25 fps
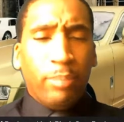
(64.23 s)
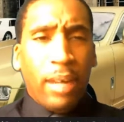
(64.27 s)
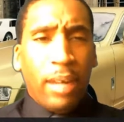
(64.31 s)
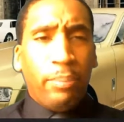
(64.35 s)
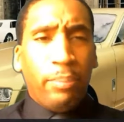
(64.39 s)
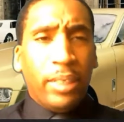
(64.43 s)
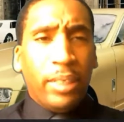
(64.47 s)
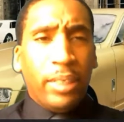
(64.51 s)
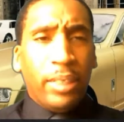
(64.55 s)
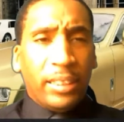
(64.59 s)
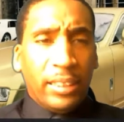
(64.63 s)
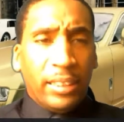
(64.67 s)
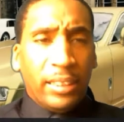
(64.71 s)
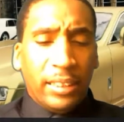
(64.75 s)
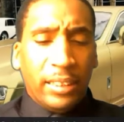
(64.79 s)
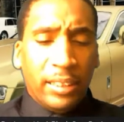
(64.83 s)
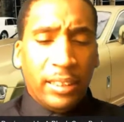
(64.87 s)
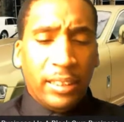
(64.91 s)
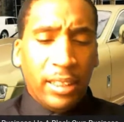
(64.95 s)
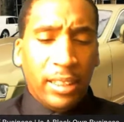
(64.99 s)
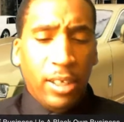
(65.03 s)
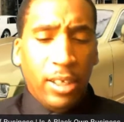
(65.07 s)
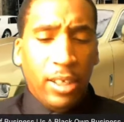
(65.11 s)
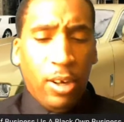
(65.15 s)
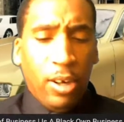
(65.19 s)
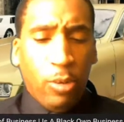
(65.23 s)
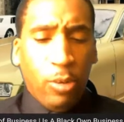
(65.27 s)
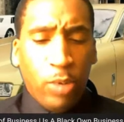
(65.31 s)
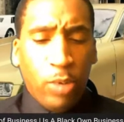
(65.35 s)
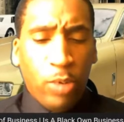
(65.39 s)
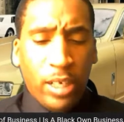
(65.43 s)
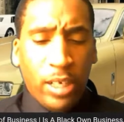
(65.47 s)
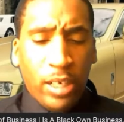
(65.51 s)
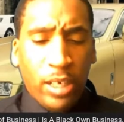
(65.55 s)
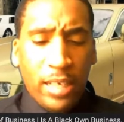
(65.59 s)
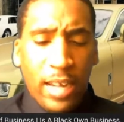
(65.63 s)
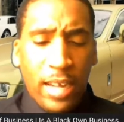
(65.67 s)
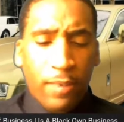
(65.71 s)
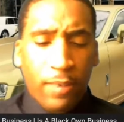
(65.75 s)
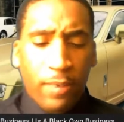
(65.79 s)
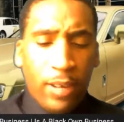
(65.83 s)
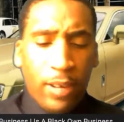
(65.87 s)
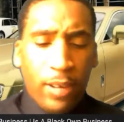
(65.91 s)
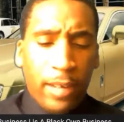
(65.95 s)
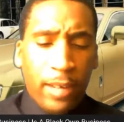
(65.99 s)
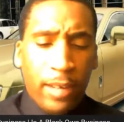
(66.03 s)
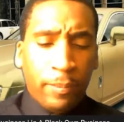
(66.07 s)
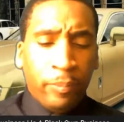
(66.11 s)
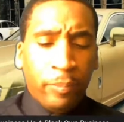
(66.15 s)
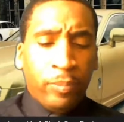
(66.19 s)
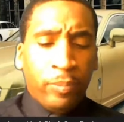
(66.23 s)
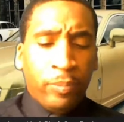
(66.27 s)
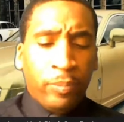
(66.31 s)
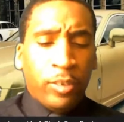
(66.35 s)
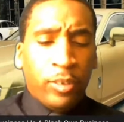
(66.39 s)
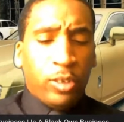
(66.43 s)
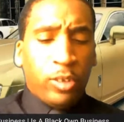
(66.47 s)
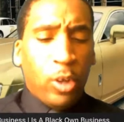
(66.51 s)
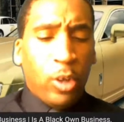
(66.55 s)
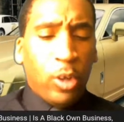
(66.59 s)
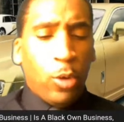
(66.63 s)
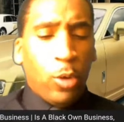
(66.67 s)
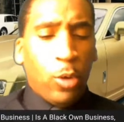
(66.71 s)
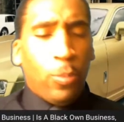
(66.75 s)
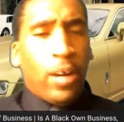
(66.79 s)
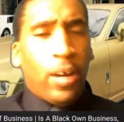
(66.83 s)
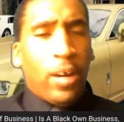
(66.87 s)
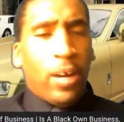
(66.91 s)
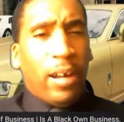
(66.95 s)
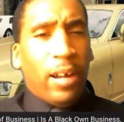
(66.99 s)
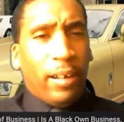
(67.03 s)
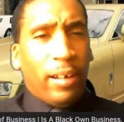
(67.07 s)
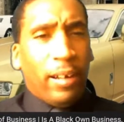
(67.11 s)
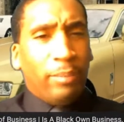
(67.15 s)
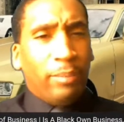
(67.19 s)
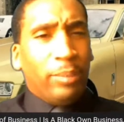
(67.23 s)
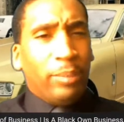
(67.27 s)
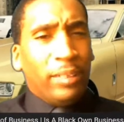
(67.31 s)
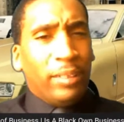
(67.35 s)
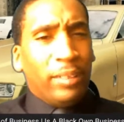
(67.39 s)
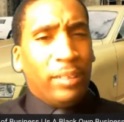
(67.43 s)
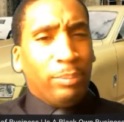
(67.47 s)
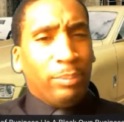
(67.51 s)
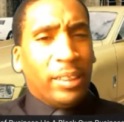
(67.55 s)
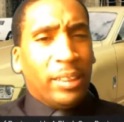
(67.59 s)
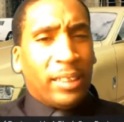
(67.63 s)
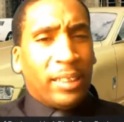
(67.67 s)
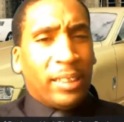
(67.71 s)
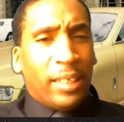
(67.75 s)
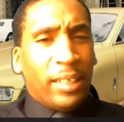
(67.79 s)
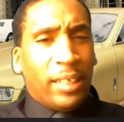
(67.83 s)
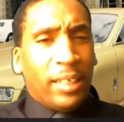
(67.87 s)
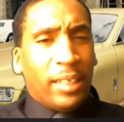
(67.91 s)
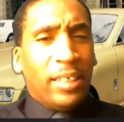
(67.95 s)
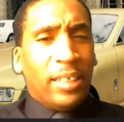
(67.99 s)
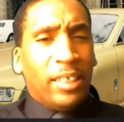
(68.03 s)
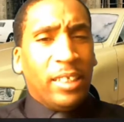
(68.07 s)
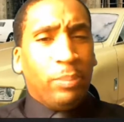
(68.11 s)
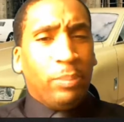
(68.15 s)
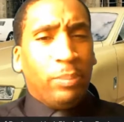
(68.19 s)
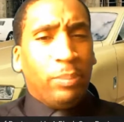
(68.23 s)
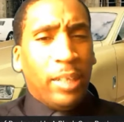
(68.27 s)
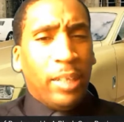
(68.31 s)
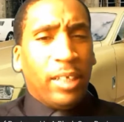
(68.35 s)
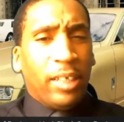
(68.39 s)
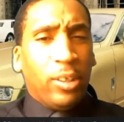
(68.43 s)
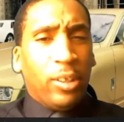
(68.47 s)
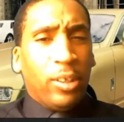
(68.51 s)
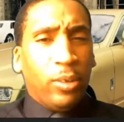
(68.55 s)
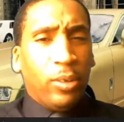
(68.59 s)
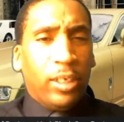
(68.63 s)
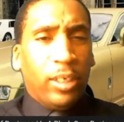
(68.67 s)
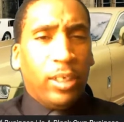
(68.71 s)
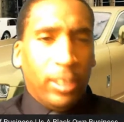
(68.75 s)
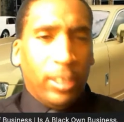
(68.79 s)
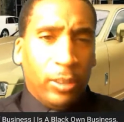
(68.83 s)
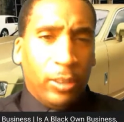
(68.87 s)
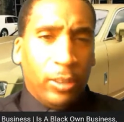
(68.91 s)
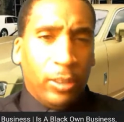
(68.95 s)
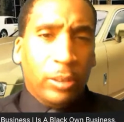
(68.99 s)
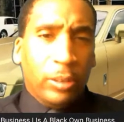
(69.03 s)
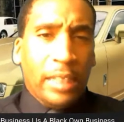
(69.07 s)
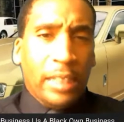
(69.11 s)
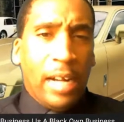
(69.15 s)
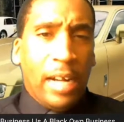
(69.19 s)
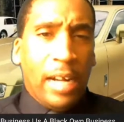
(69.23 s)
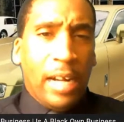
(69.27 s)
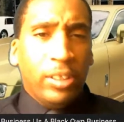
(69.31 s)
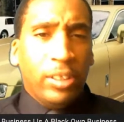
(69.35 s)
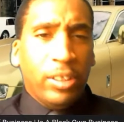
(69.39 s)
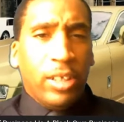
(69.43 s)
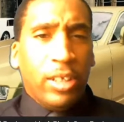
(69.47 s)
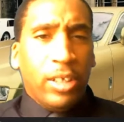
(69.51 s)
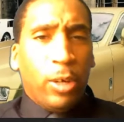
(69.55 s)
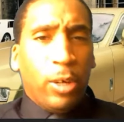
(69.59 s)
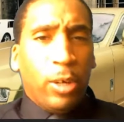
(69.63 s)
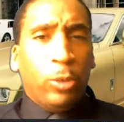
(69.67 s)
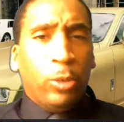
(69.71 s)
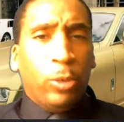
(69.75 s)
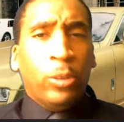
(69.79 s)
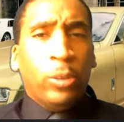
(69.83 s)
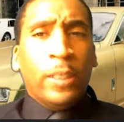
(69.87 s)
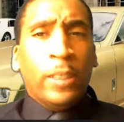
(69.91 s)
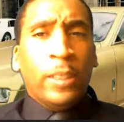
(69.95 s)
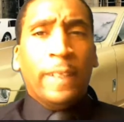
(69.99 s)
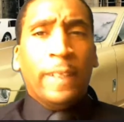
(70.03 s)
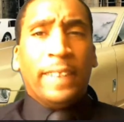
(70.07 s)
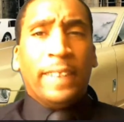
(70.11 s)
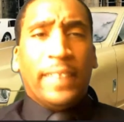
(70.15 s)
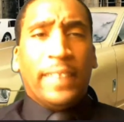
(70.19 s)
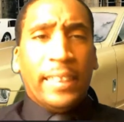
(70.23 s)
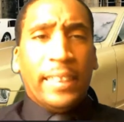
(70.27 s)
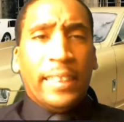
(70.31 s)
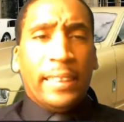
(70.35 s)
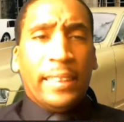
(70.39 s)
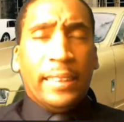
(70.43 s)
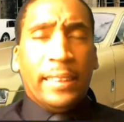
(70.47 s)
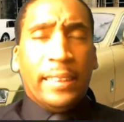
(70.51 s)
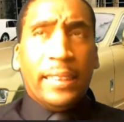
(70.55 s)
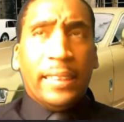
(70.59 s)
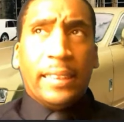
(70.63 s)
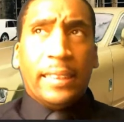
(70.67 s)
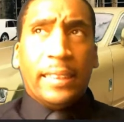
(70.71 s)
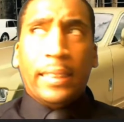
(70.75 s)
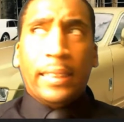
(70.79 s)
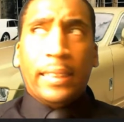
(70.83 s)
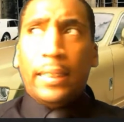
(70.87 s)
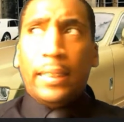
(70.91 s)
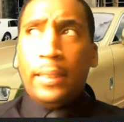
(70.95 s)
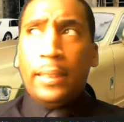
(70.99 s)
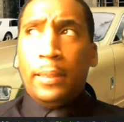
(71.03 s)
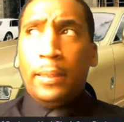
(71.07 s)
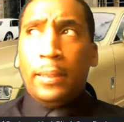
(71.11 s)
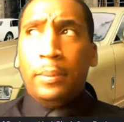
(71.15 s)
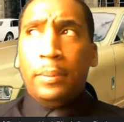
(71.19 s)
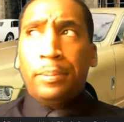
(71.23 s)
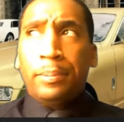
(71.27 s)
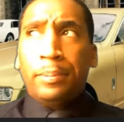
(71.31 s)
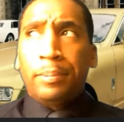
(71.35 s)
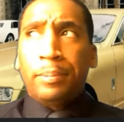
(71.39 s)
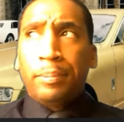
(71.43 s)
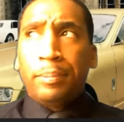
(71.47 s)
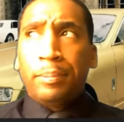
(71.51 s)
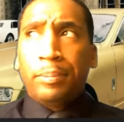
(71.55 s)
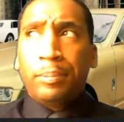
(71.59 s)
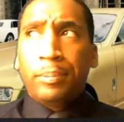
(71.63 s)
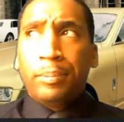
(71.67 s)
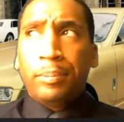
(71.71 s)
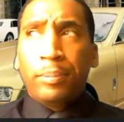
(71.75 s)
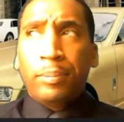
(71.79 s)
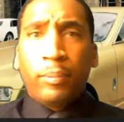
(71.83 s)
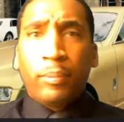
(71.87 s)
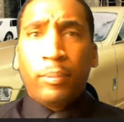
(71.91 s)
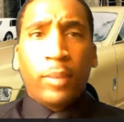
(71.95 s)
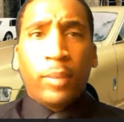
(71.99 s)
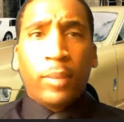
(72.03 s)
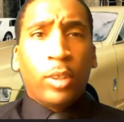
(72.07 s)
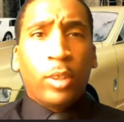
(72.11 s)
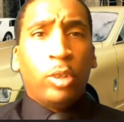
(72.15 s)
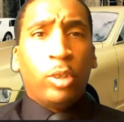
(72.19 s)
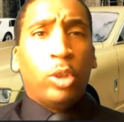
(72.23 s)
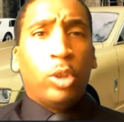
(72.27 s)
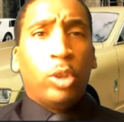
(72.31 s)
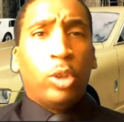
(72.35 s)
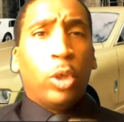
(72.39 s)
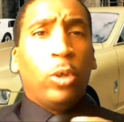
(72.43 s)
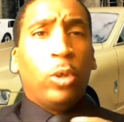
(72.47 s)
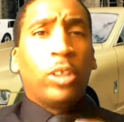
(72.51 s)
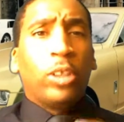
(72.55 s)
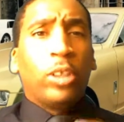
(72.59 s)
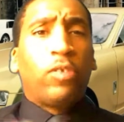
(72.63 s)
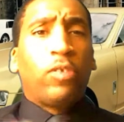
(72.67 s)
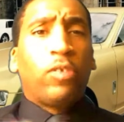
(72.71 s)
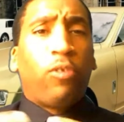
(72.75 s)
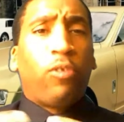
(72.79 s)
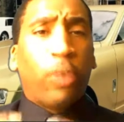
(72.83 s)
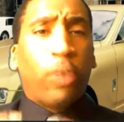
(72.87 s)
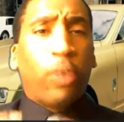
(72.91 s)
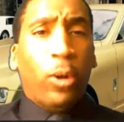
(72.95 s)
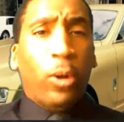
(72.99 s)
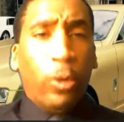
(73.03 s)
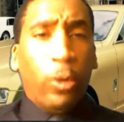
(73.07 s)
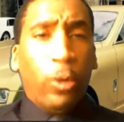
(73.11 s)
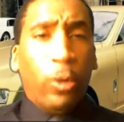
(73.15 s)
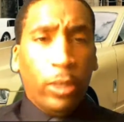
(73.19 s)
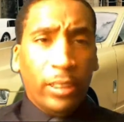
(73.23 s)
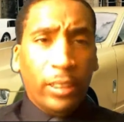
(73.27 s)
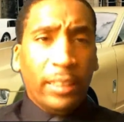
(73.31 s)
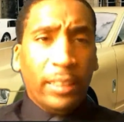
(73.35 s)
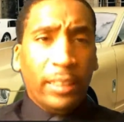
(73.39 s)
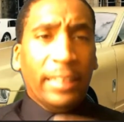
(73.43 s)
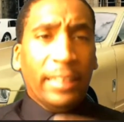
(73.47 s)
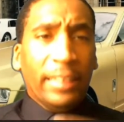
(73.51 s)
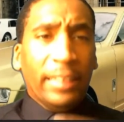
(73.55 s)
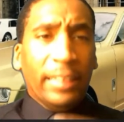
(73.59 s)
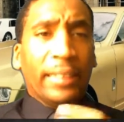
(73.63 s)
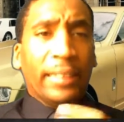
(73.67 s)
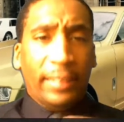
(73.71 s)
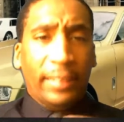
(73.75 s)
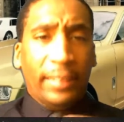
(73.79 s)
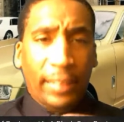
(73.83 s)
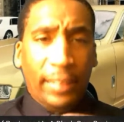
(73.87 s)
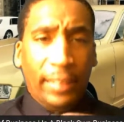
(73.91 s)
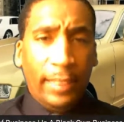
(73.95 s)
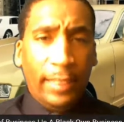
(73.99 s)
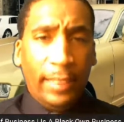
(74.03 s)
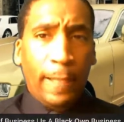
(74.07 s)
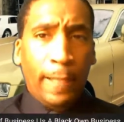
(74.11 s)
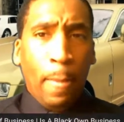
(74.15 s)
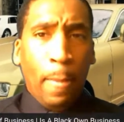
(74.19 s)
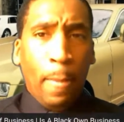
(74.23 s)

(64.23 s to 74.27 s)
business or whatnot, right? So, but something has been going on now. We know since this George Floyd incident,